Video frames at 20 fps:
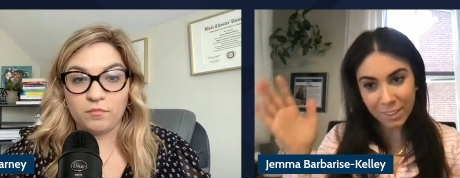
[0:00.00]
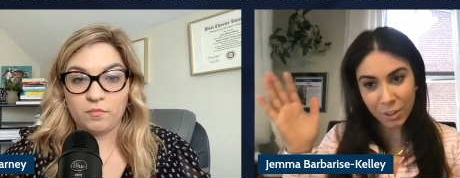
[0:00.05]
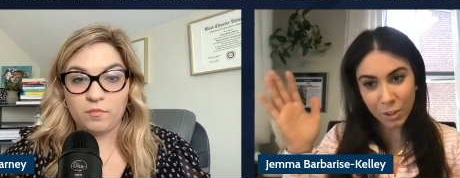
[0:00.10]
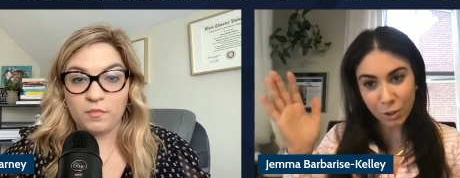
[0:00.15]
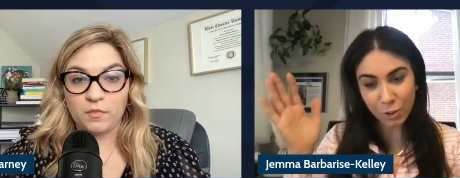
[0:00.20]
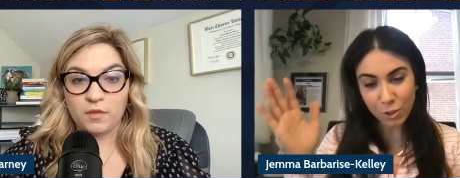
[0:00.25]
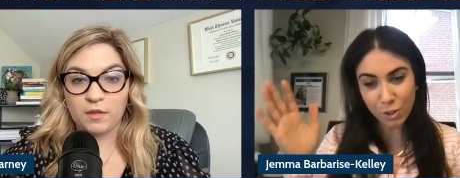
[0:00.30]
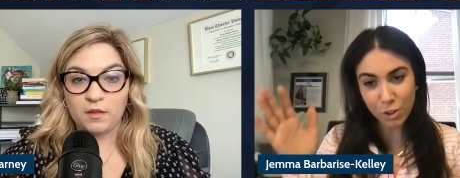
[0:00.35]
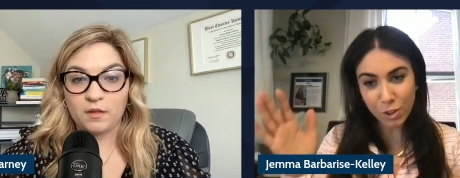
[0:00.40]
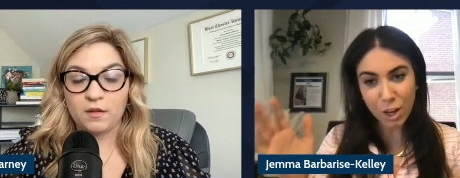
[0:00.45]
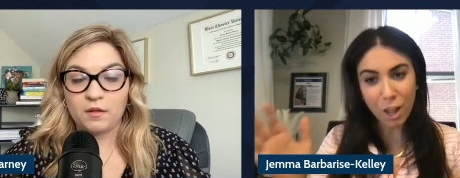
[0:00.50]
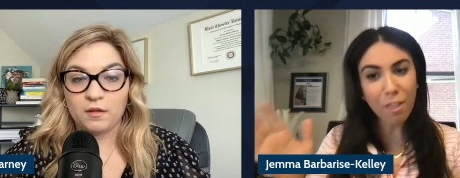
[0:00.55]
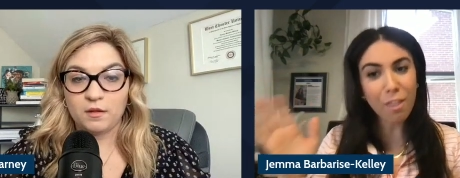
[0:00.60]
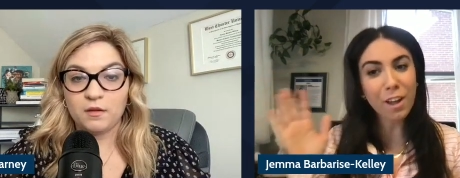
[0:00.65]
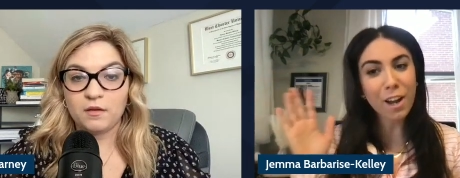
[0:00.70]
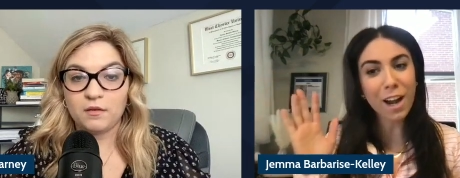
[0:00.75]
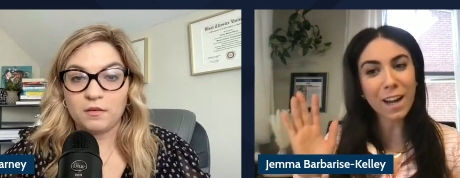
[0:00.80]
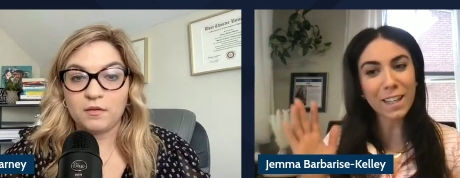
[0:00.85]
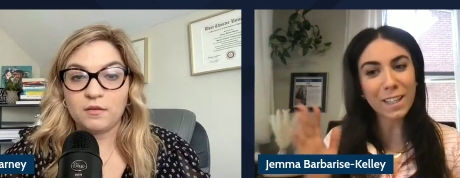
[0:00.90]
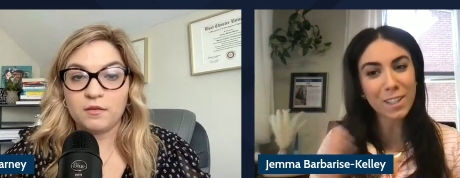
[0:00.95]
Speaker 1: there's
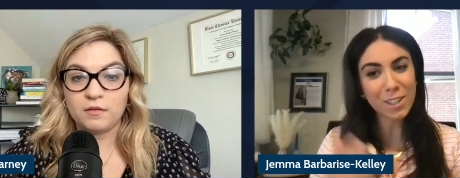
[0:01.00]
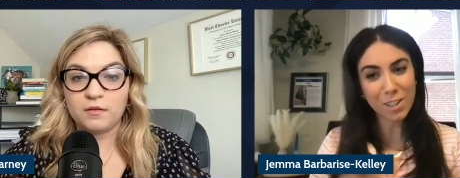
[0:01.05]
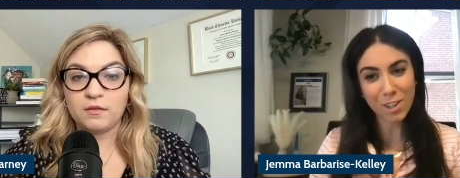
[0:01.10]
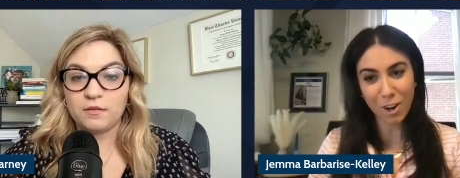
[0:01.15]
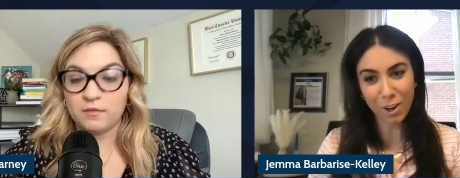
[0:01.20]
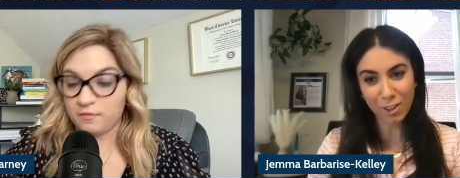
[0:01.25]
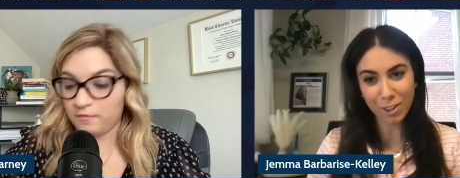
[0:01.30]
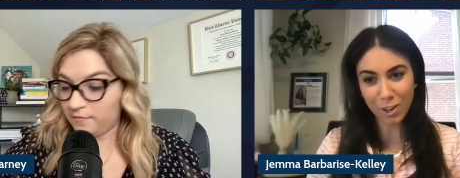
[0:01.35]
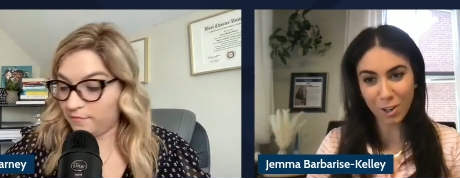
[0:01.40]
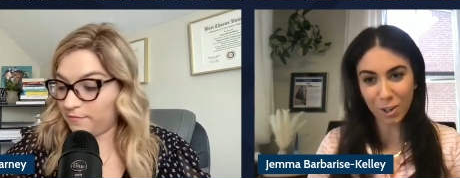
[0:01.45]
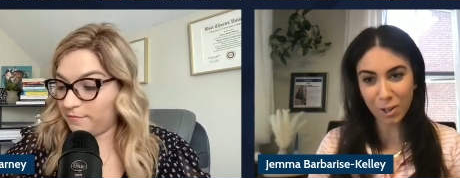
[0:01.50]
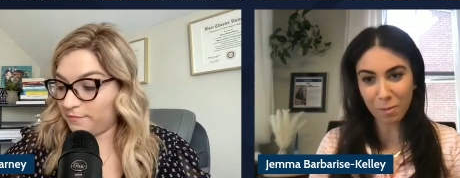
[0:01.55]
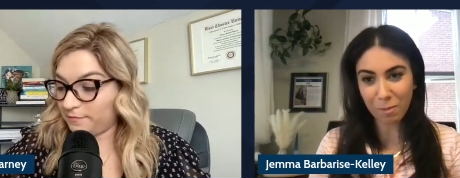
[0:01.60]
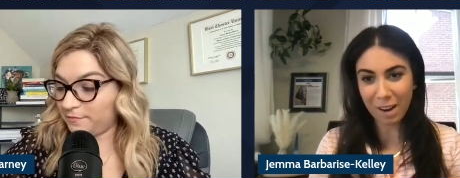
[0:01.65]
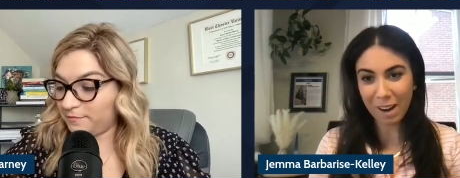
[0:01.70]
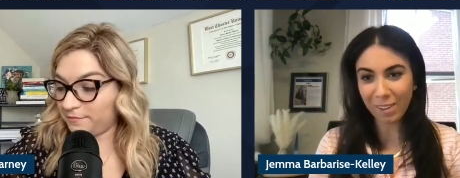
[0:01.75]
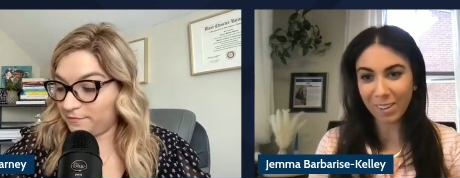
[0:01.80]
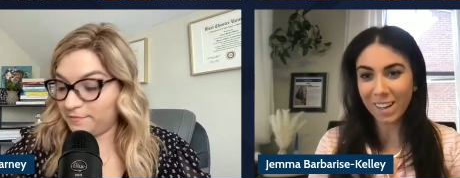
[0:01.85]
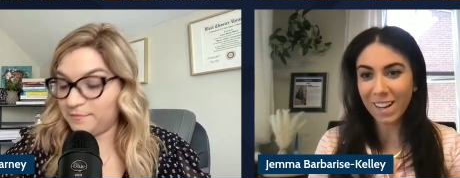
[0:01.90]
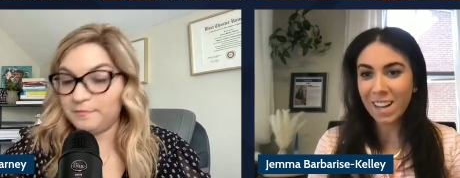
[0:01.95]
nothing I need to talk to her
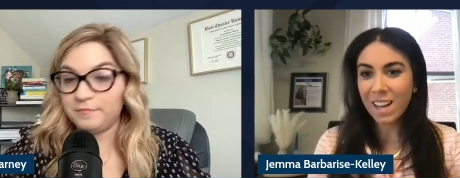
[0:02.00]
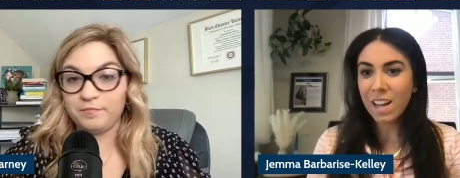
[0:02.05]
about.